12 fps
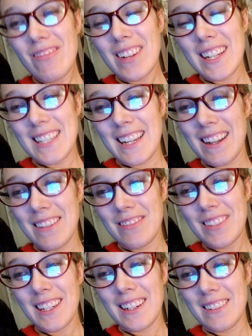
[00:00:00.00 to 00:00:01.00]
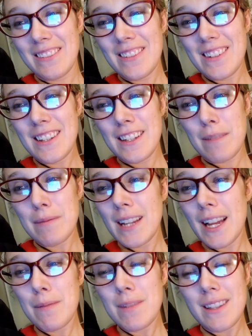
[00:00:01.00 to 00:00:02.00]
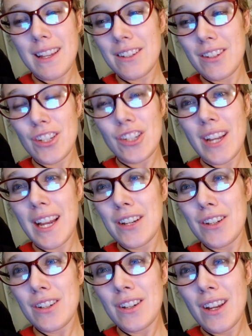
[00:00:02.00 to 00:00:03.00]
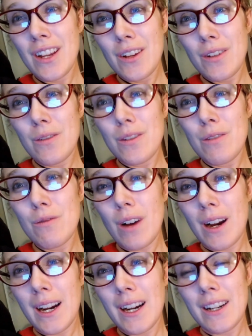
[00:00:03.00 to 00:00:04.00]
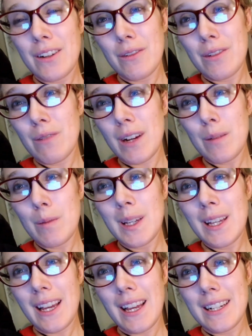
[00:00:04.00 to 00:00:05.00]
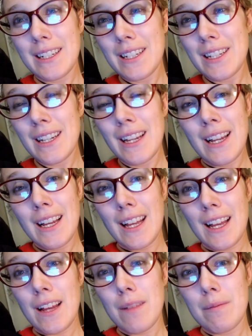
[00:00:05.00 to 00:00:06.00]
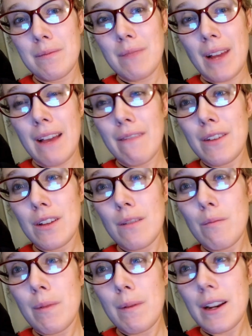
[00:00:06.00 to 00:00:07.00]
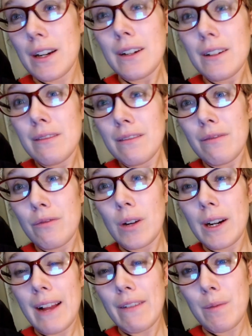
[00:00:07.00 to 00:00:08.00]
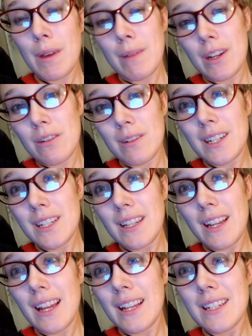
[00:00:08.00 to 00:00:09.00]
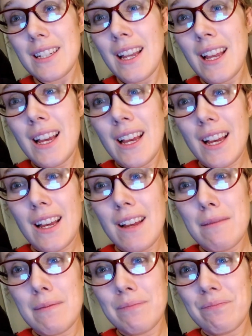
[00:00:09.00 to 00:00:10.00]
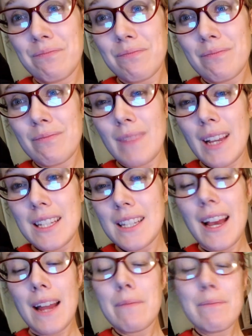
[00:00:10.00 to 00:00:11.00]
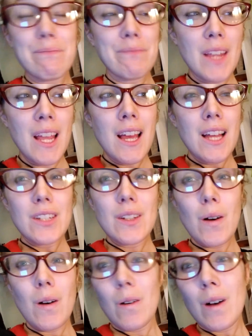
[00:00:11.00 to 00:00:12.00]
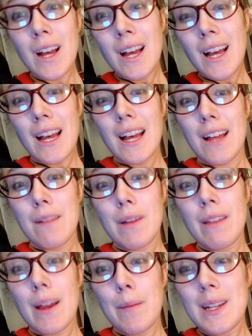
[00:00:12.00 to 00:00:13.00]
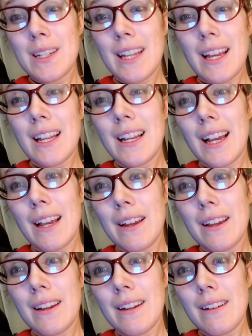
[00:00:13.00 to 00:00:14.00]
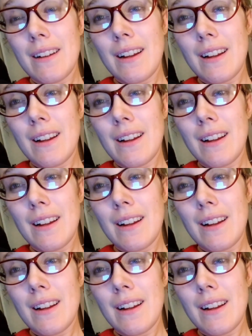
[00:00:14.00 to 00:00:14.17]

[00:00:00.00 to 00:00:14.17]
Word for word: but um, you know, sometimes things just change who you are and who you want to be, and um, I feel better for having made my choice, and um, that's that. So, um, that being said, I